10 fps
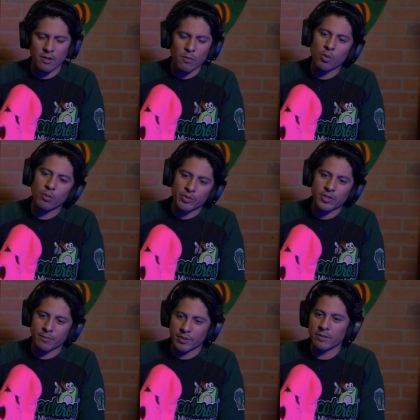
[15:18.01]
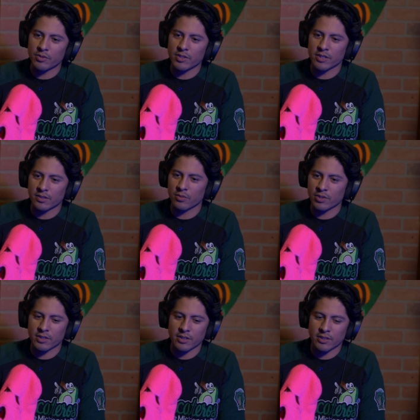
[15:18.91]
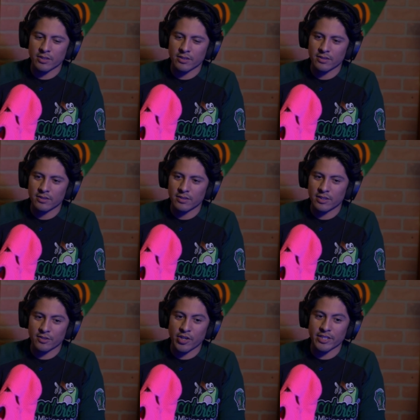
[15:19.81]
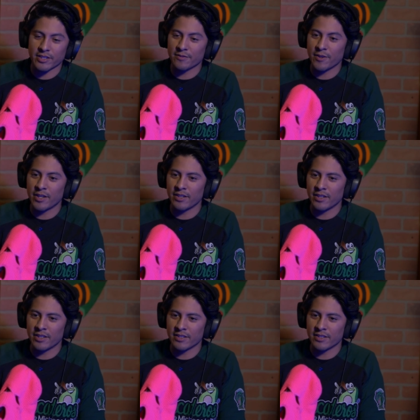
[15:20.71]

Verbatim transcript: Well, music, playing music is always a. It's crazy. It's fun, and yeah.